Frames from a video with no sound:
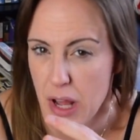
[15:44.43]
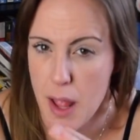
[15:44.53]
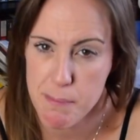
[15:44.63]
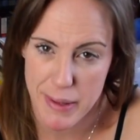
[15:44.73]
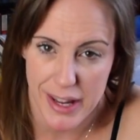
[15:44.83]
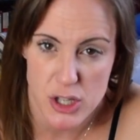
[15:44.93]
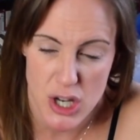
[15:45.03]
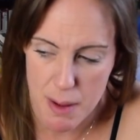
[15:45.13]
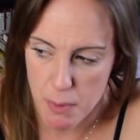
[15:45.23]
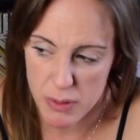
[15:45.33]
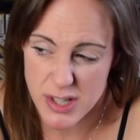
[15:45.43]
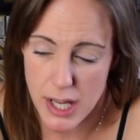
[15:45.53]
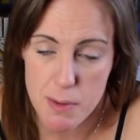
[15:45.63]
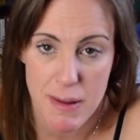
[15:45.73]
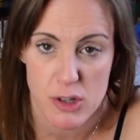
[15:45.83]
NBA Jam on the
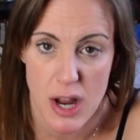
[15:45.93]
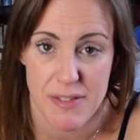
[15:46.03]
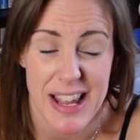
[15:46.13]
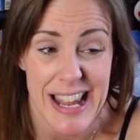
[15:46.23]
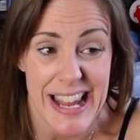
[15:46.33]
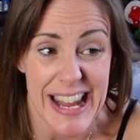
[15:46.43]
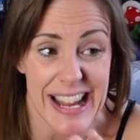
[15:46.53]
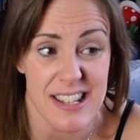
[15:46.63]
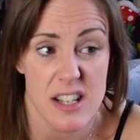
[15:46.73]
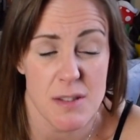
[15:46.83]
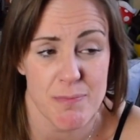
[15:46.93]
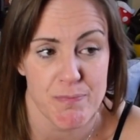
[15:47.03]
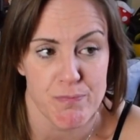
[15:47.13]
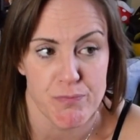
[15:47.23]
Sega Mega Drive isn't